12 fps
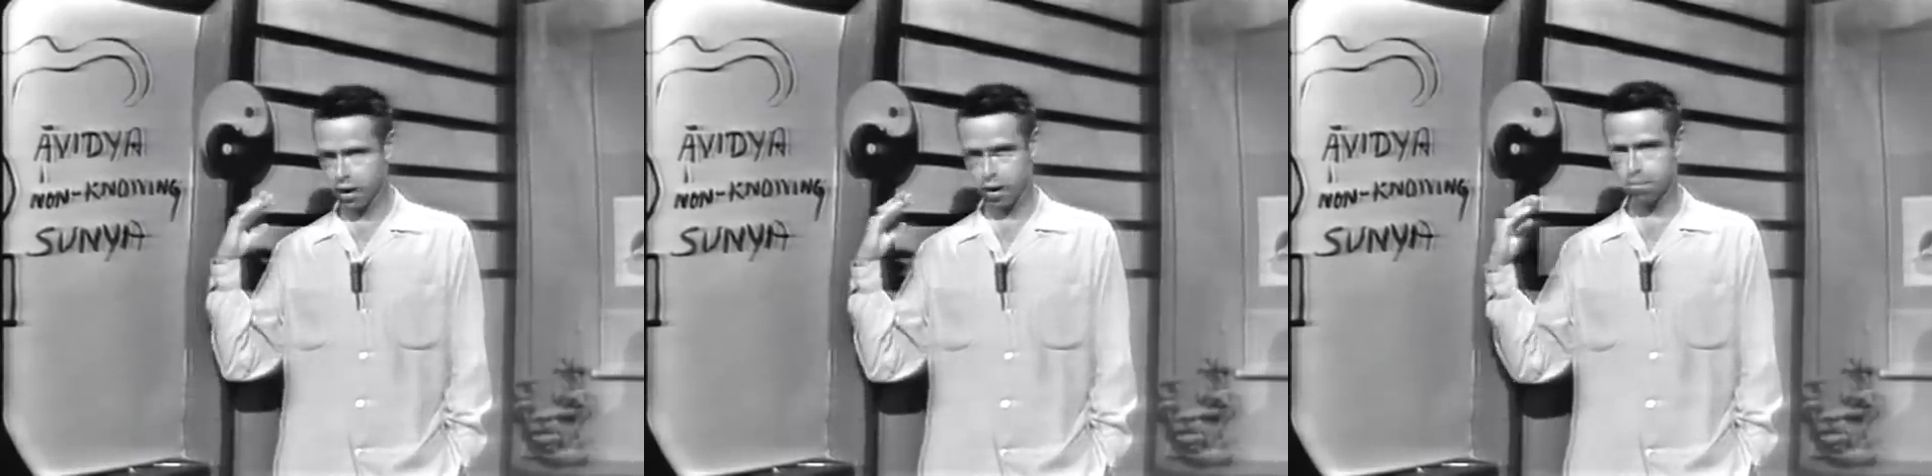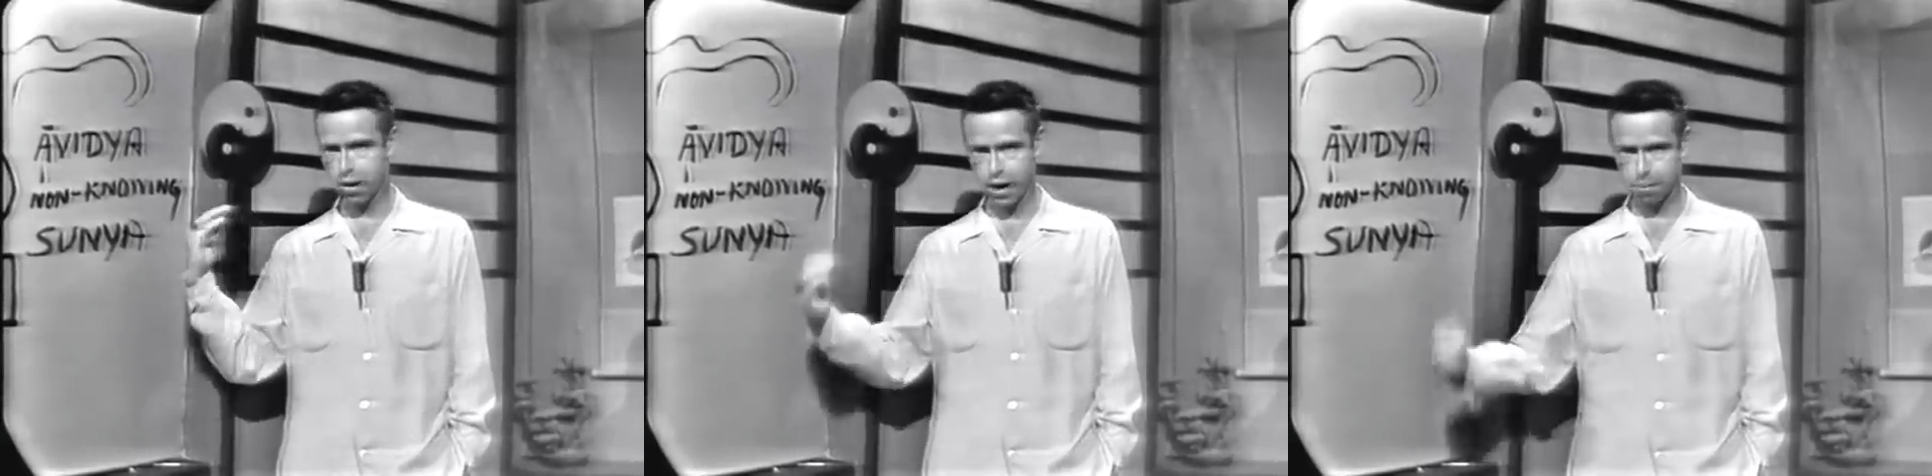a
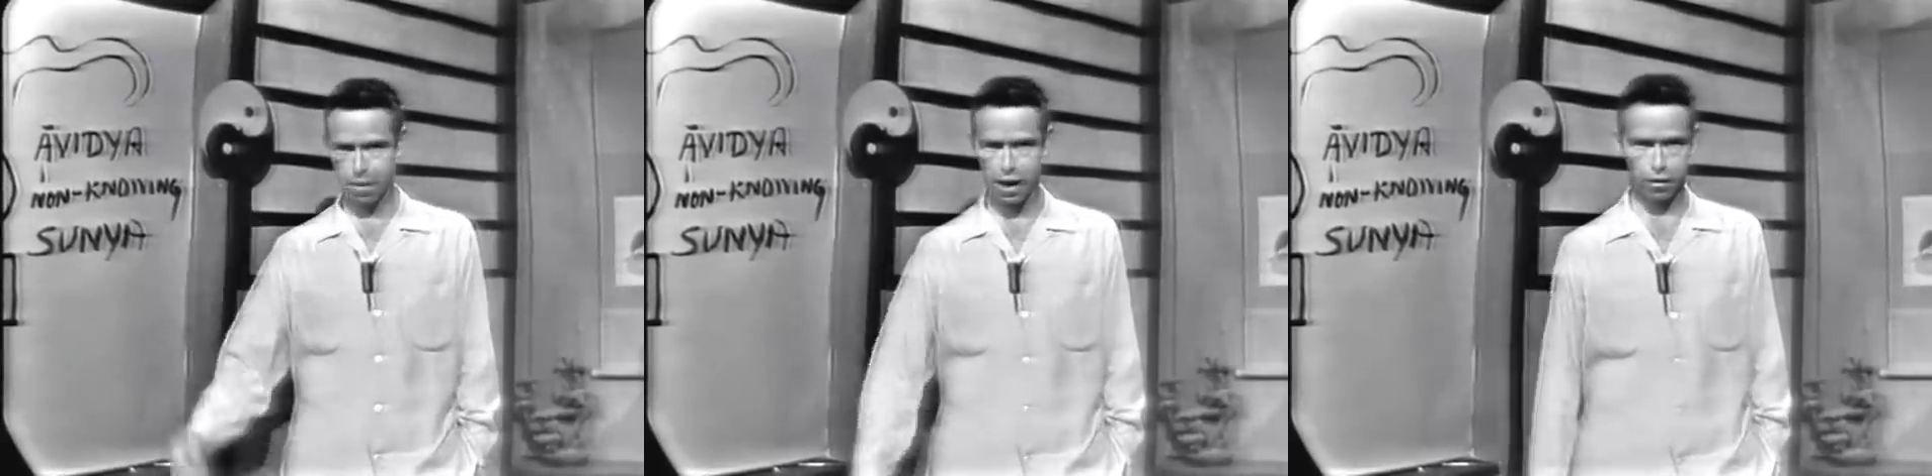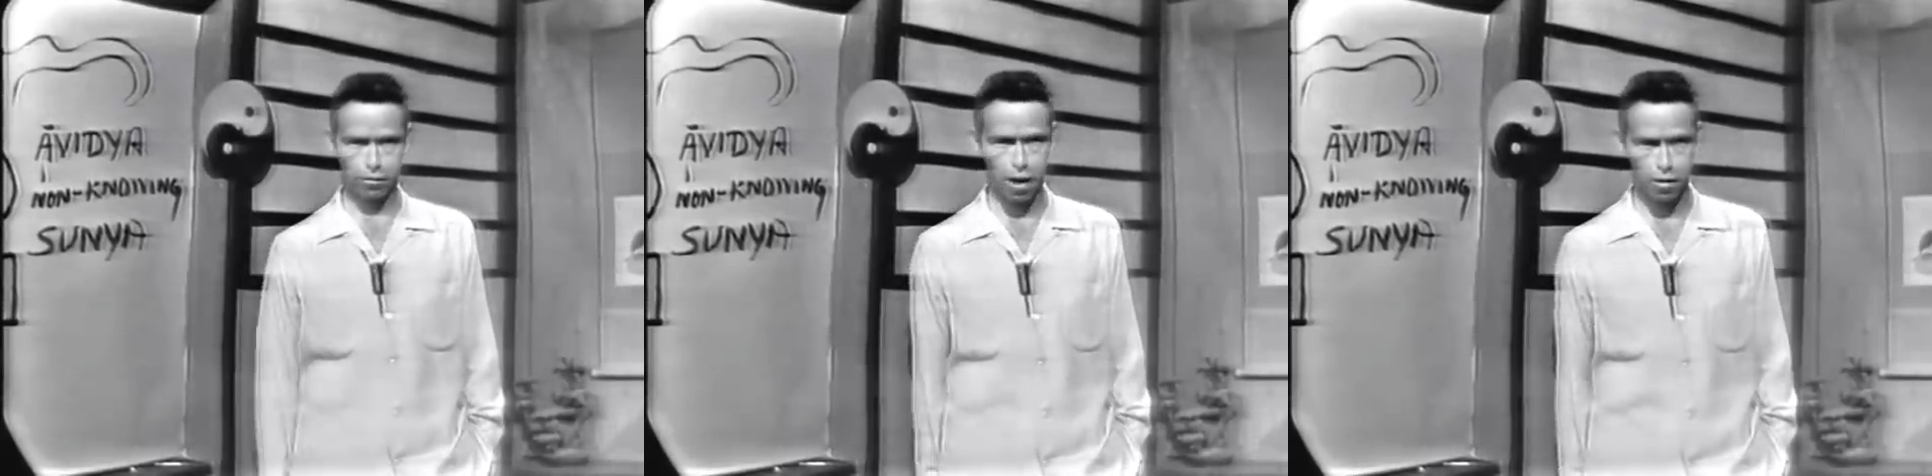black
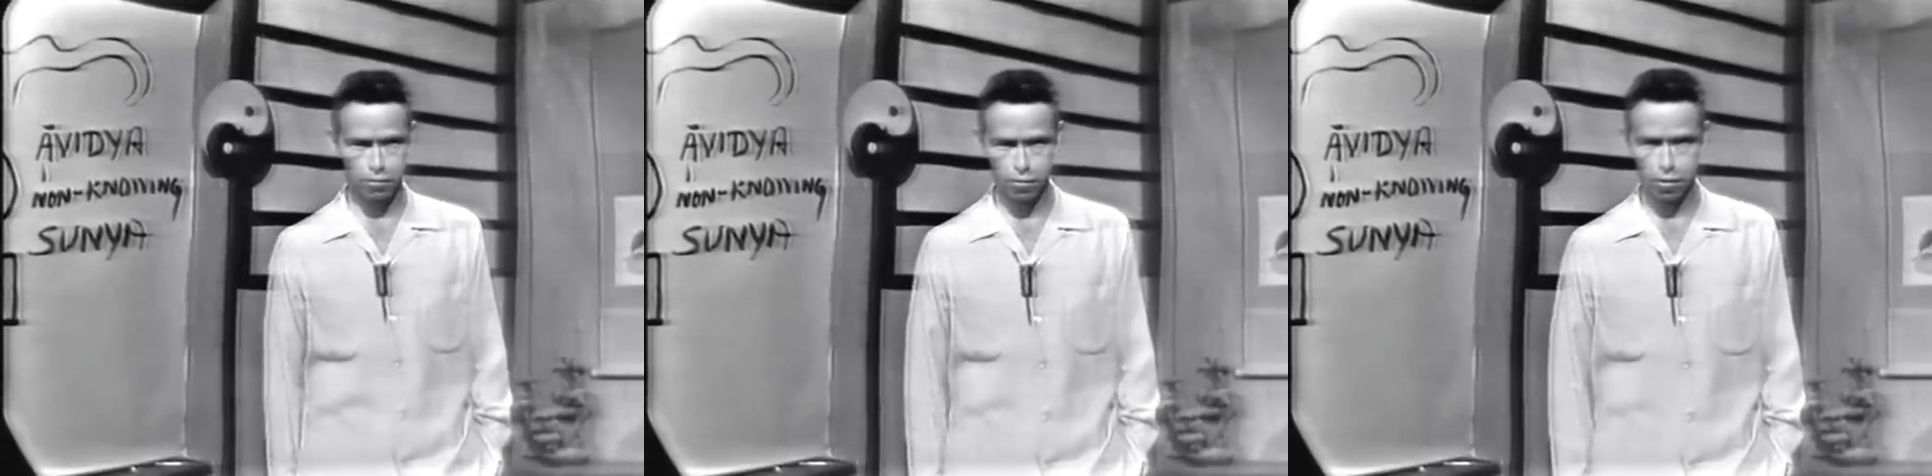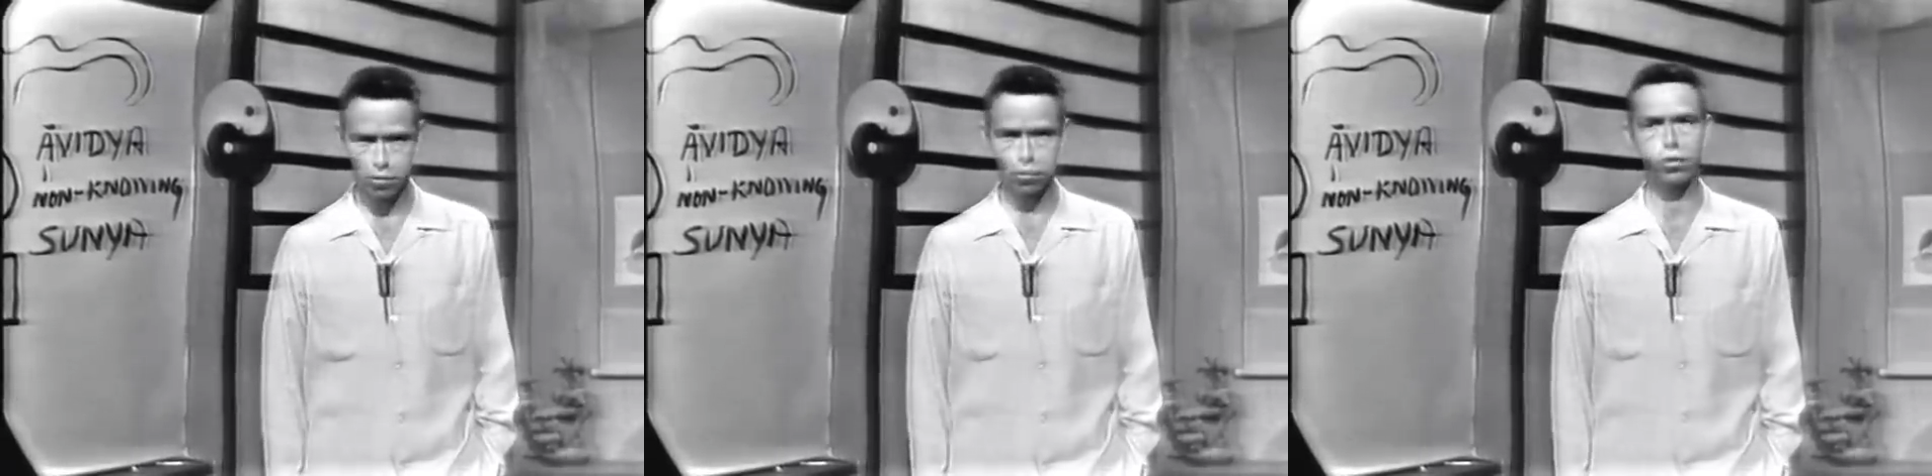background
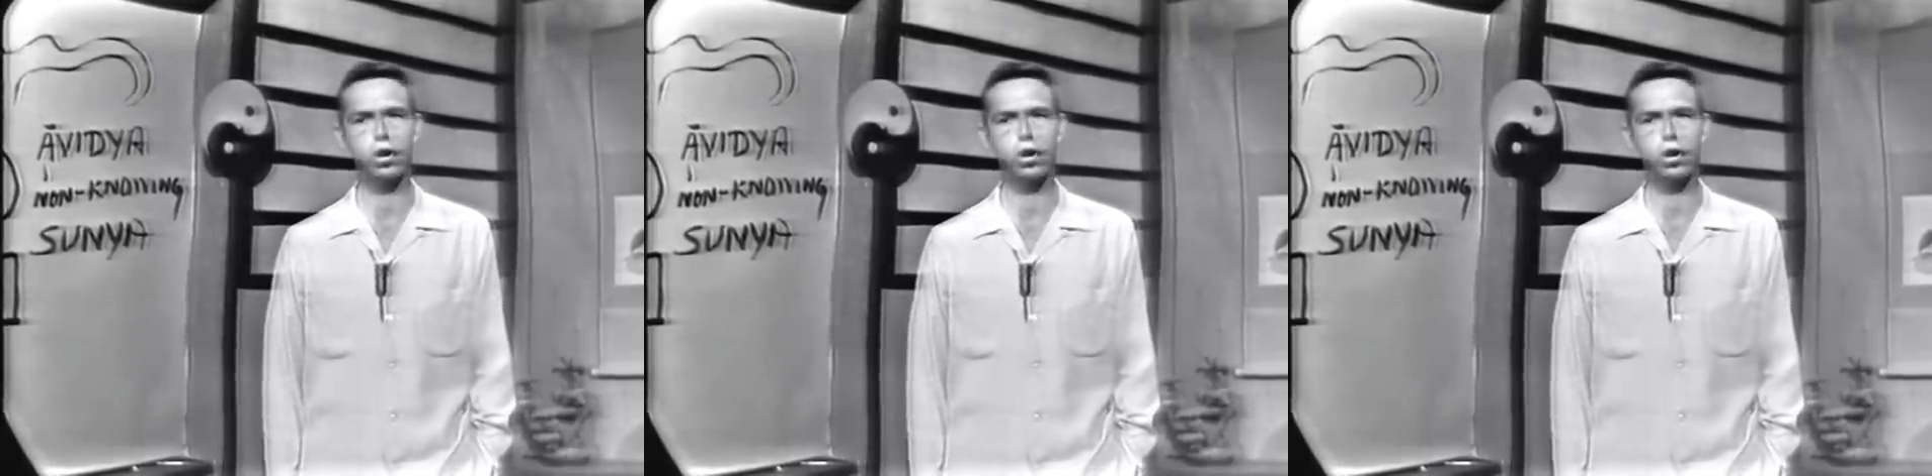to